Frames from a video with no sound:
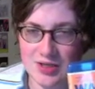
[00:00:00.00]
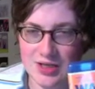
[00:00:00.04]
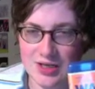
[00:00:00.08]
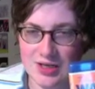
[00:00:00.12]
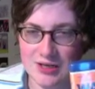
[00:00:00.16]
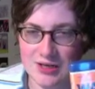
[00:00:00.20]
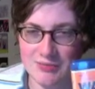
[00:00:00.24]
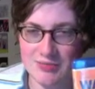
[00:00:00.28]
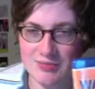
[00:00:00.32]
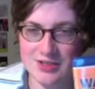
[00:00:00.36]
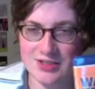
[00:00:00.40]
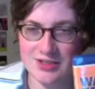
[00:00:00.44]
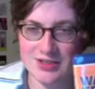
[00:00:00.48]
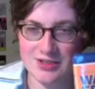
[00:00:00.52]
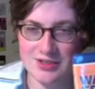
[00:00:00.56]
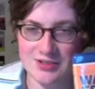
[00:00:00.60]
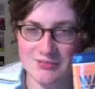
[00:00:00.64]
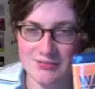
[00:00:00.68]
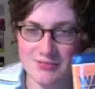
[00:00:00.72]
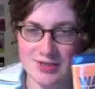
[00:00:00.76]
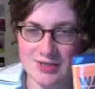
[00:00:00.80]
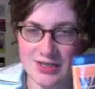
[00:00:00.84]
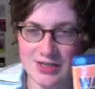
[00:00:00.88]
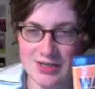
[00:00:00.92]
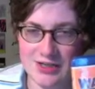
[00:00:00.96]
and basically
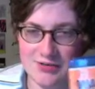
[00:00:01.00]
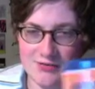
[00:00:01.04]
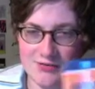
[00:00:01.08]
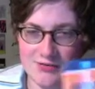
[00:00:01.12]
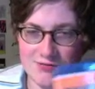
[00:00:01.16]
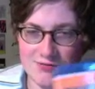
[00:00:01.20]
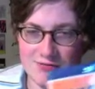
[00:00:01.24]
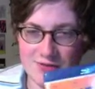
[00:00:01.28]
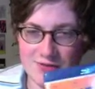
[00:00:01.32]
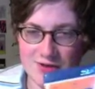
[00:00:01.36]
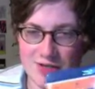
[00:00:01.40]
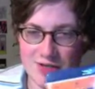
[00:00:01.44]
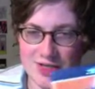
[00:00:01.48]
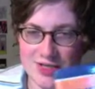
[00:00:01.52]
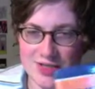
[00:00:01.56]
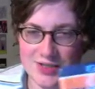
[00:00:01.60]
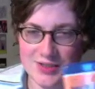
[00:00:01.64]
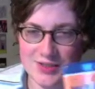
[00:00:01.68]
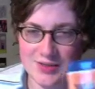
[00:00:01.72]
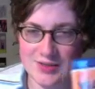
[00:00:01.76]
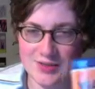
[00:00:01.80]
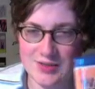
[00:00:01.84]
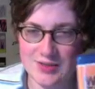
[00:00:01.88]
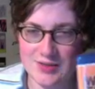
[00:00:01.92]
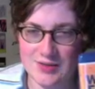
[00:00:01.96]
get into
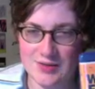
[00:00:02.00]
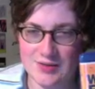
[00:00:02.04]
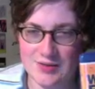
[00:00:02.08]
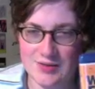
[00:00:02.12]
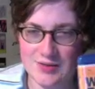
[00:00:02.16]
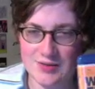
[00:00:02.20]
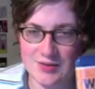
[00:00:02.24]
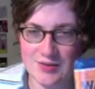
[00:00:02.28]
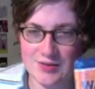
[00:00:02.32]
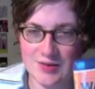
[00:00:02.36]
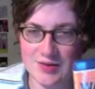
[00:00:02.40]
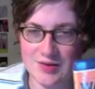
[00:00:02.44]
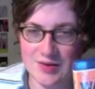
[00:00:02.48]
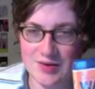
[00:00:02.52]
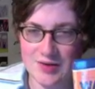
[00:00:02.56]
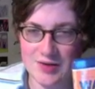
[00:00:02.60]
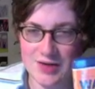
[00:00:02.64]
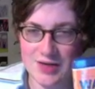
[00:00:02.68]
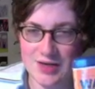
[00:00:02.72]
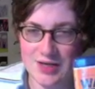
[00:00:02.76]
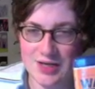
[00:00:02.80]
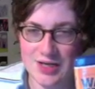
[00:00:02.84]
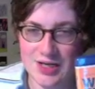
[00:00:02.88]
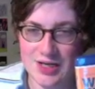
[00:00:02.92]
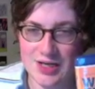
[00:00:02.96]
fights.
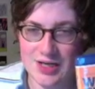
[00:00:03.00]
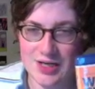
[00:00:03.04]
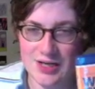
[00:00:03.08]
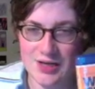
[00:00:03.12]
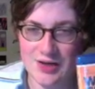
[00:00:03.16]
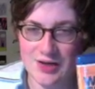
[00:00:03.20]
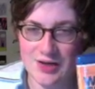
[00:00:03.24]
And